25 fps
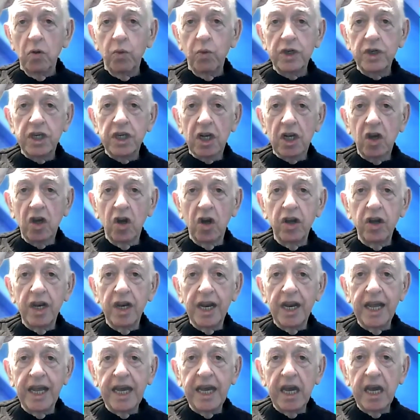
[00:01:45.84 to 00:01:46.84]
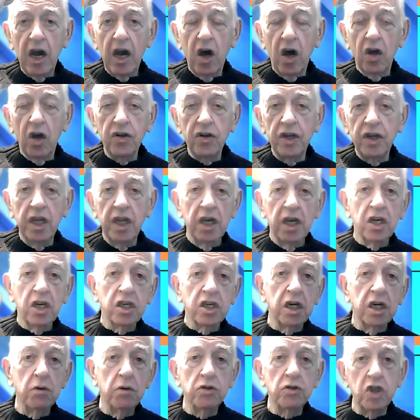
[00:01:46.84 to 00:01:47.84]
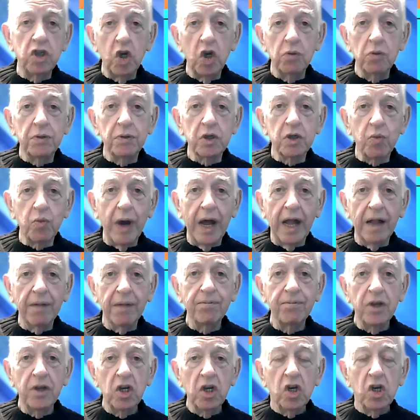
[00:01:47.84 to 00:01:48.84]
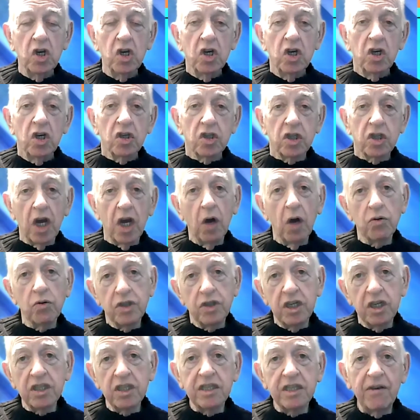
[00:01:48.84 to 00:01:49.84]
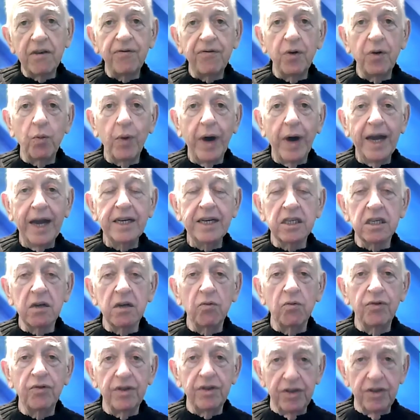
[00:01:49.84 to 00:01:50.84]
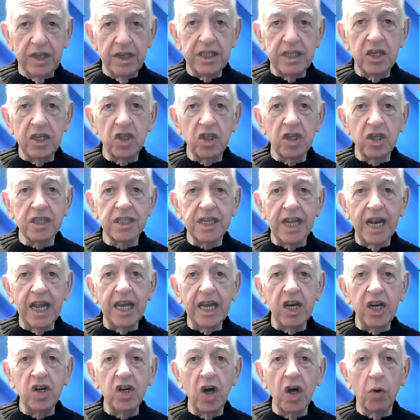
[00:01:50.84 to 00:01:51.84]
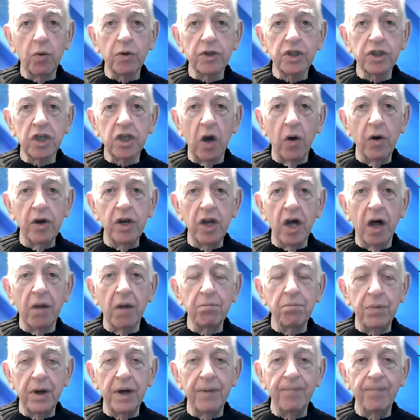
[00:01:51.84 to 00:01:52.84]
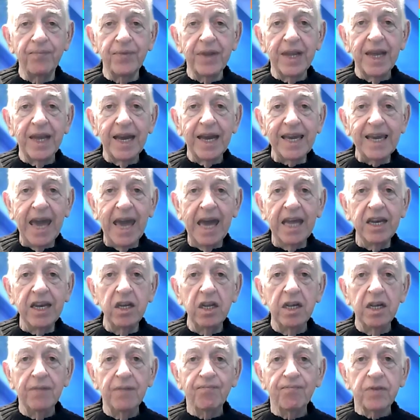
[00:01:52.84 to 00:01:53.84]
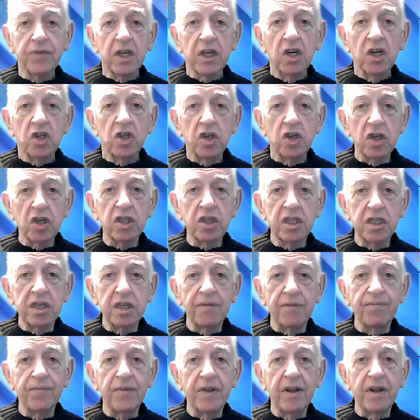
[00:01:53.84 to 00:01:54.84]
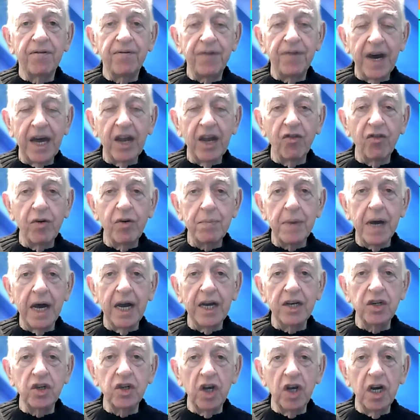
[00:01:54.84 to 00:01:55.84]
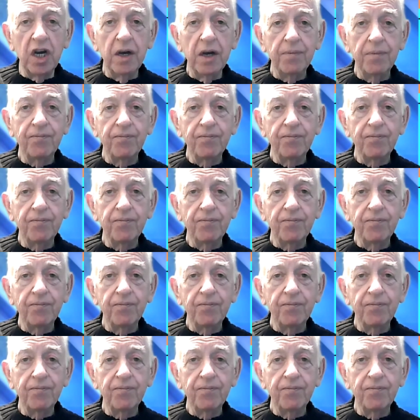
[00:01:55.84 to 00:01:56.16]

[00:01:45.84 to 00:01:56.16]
which are currently on YouTube as well. So just different ways, and this is just to let you know what's going on. But again, just a final reminder